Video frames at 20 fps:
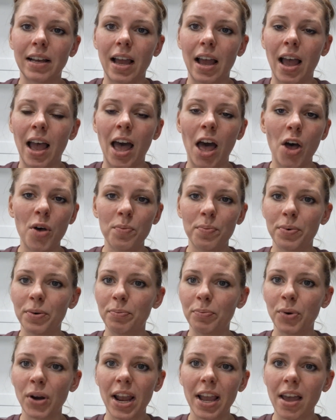help
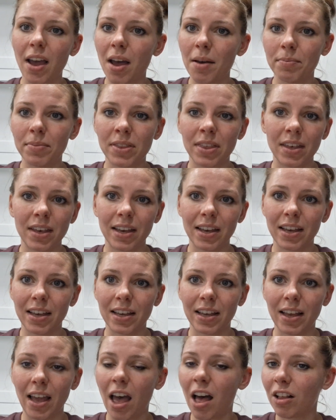break up
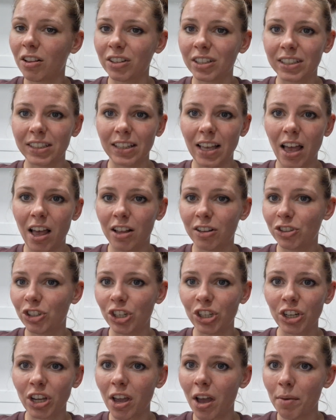the
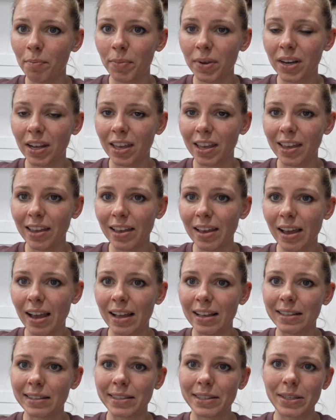Elgen company,
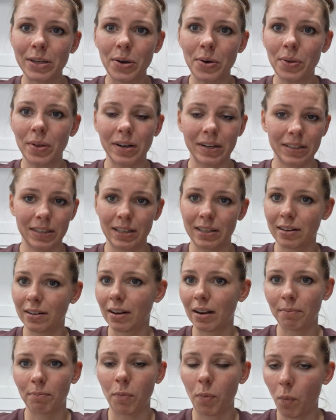and so there's
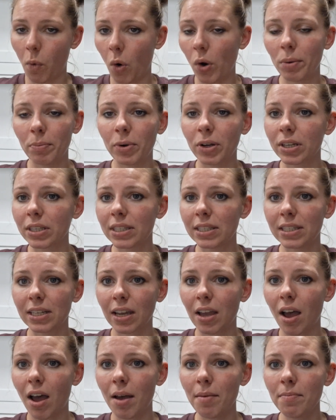more books to
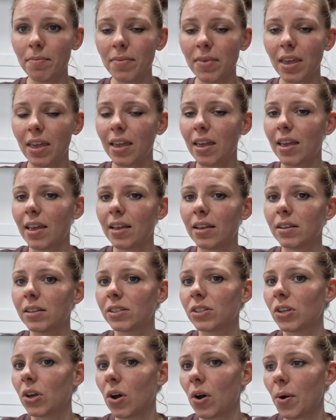come.
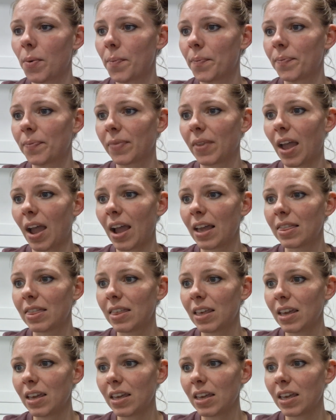So I
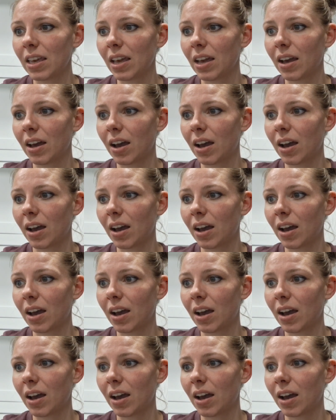think